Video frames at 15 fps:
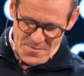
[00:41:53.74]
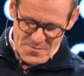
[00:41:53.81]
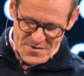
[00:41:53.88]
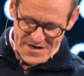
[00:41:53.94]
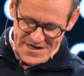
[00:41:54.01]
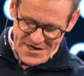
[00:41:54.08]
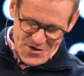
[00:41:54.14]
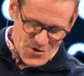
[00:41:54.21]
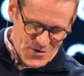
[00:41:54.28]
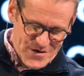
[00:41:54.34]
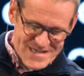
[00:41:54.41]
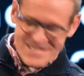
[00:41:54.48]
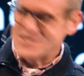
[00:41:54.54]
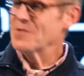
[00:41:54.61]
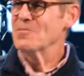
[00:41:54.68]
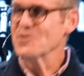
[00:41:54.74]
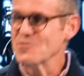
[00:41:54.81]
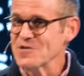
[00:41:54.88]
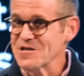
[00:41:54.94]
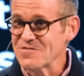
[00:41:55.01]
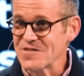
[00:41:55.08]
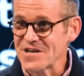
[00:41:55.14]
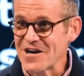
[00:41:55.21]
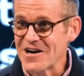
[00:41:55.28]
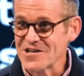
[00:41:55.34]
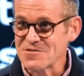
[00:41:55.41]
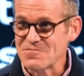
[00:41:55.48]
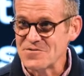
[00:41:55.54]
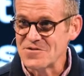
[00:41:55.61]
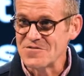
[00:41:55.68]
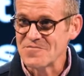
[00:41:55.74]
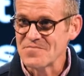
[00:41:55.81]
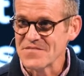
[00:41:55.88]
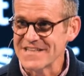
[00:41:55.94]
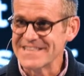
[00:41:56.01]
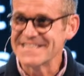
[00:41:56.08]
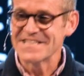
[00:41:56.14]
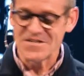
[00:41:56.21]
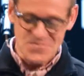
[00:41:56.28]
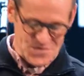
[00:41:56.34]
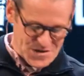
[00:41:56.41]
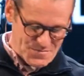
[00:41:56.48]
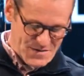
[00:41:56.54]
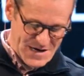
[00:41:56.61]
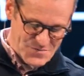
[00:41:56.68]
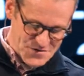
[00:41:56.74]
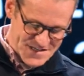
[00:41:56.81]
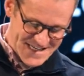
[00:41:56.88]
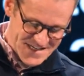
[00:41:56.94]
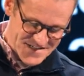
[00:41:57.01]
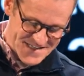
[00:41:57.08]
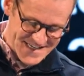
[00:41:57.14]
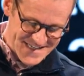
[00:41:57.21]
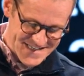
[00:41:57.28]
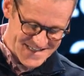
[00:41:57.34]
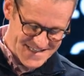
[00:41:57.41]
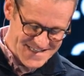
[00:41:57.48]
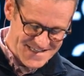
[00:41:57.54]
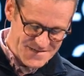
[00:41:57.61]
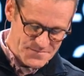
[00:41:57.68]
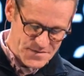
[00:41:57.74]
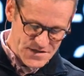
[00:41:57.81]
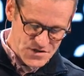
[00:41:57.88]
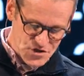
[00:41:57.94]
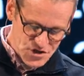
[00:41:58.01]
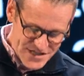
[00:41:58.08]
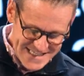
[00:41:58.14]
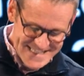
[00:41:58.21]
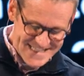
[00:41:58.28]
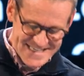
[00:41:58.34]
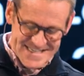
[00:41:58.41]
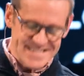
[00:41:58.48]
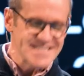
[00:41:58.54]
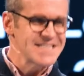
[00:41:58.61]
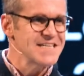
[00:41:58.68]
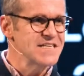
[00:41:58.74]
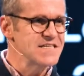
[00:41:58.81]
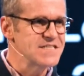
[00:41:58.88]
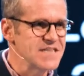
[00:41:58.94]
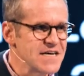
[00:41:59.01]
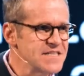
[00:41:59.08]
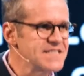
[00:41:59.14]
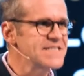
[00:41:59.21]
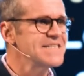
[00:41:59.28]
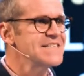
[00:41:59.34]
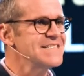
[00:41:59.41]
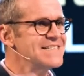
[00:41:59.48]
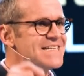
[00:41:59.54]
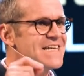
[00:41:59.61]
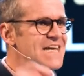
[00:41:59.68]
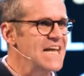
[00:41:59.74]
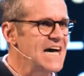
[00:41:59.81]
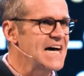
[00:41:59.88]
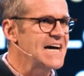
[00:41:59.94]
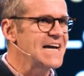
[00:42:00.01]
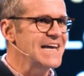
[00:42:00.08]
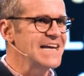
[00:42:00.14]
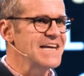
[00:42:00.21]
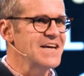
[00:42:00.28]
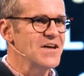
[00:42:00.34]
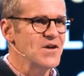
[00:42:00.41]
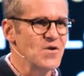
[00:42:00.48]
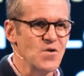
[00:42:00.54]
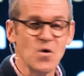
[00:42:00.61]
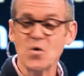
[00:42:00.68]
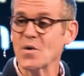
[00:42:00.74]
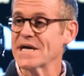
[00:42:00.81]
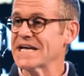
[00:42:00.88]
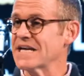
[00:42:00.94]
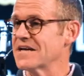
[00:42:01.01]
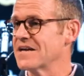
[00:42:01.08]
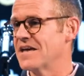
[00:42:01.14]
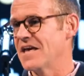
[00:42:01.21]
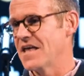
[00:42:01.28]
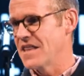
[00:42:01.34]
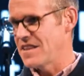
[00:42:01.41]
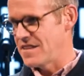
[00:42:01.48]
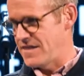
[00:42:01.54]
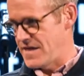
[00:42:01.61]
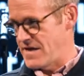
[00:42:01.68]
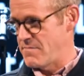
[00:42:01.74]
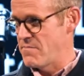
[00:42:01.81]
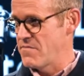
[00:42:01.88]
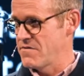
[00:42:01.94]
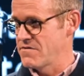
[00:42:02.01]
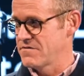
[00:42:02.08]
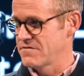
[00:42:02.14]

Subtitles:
But here is the beauty of the gospel, and this is what the Bible tells us. But Jesus doesn't deny knowing them.